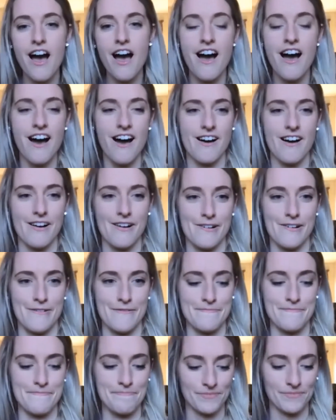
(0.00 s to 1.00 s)

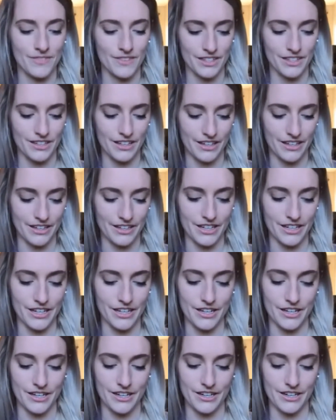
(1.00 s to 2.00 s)
Um,
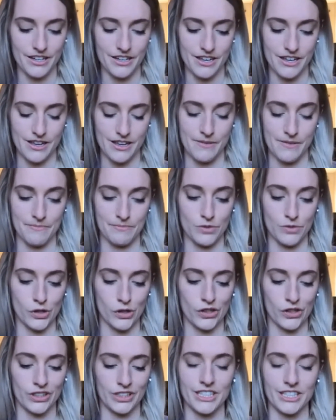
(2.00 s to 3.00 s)
I am
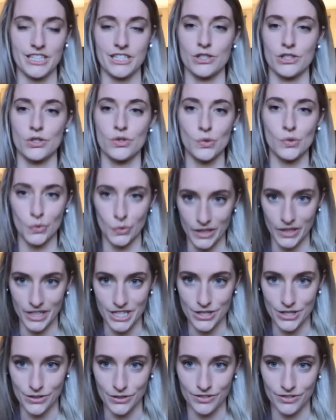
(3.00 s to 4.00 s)
currently in school at
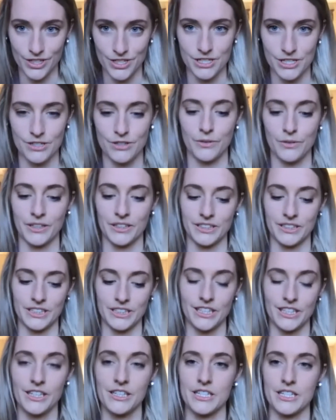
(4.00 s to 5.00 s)
University of New England
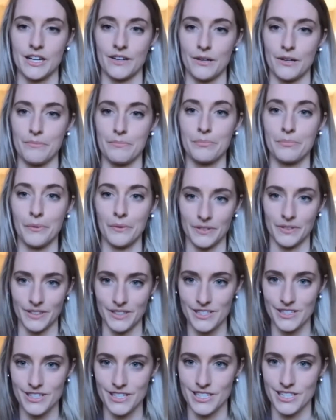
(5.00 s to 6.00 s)
down in
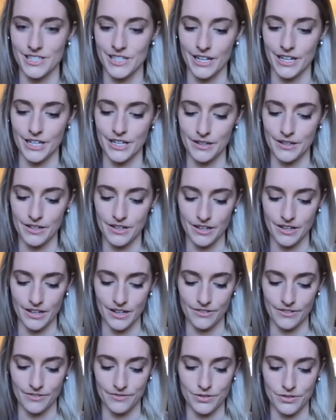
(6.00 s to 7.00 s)
Portland to study uh,
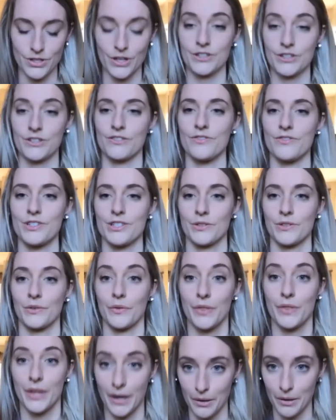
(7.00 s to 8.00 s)
Doctor of Physical
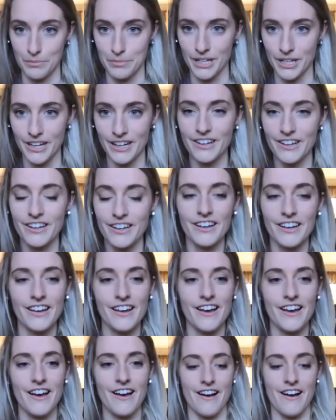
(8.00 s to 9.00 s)
Therapy.
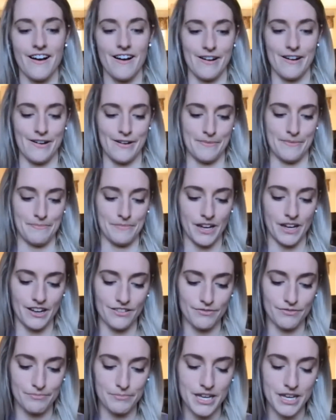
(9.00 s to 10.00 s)
Um,
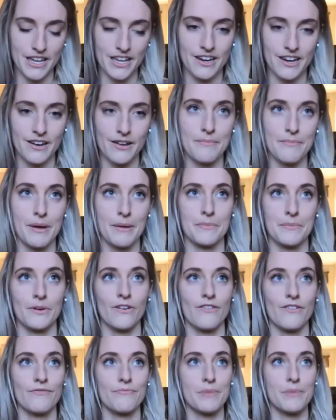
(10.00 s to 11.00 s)
I've been a member
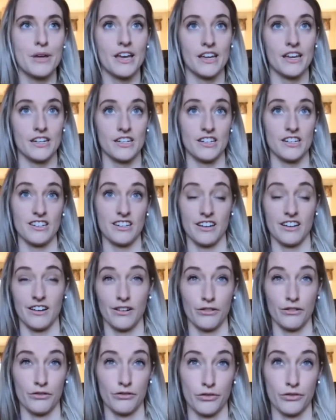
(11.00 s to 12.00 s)
of Penney
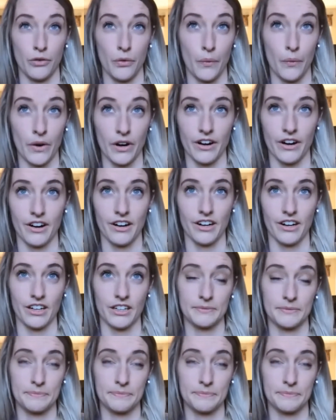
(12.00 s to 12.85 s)
now for